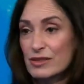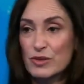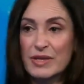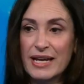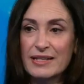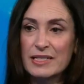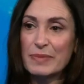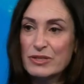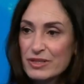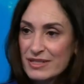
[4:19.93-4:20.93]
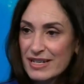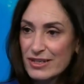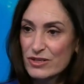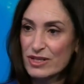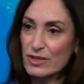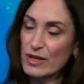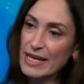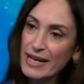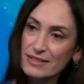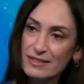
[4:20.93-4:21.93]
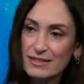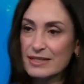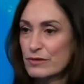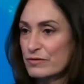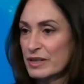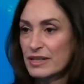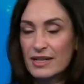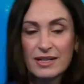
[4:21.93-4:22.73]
you gain specialization, you gain access to different